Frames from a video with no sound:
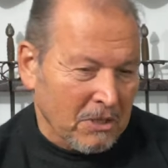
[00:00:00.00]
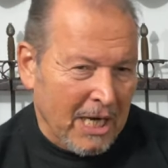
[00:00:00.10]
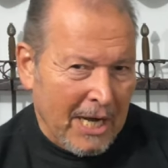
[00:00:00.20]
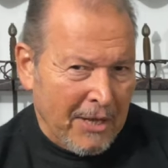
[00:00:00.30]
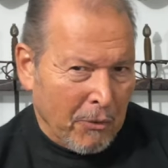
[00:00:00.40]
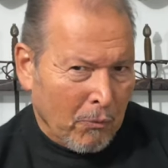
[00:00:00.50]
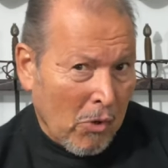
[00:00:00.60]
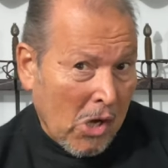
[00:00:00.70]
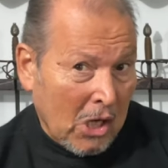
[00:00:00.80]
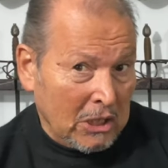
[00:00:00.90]
got in the
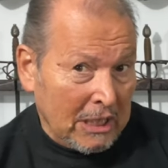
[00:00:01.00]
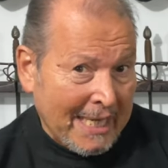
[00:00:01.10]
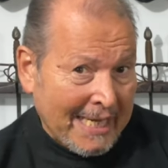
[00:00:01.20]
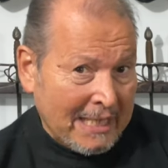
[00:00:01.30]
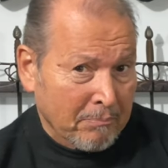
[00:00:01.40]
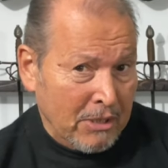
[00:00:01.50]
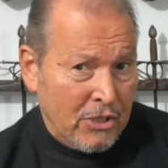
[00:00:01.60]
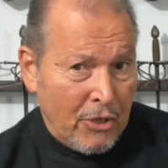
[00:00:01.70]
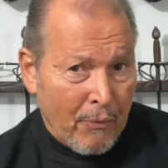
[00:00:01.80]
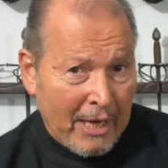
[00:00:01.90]
wrong lane, missed
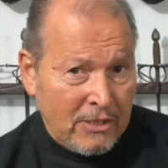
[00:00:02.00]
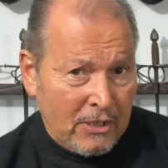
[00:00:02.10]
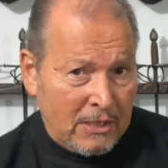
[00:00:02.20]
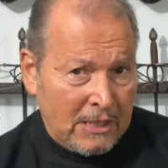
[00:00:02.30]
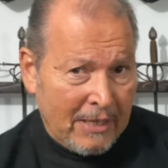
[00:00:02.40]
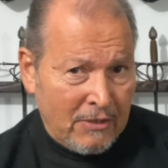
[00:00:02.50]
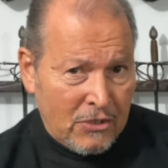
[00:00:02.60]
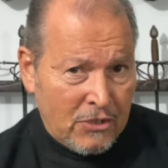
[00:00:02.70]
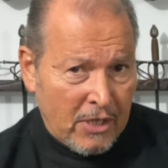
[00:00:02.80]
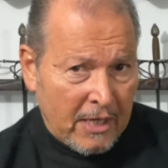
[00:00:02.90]
your exit, and now you're
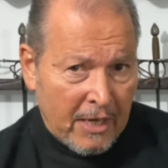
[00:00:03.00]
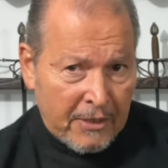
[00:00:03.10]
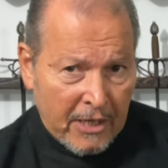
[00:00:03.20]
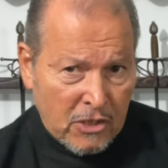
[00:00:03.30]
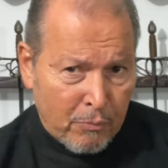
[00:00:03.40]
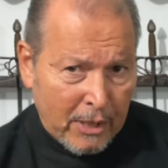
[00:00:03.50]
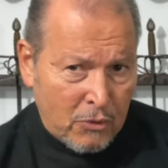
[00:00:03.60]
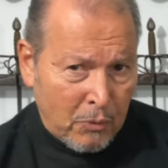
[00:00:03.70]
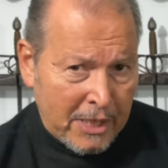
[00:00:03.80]
stuck on the expressway